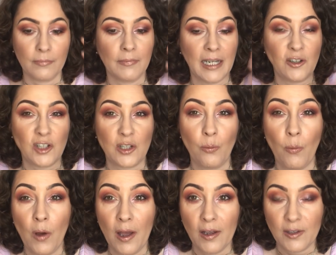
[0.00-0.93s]
It just
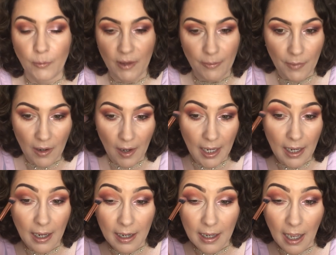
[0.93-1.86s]
works with
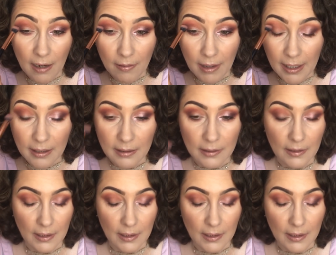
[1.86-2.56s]
my colouring.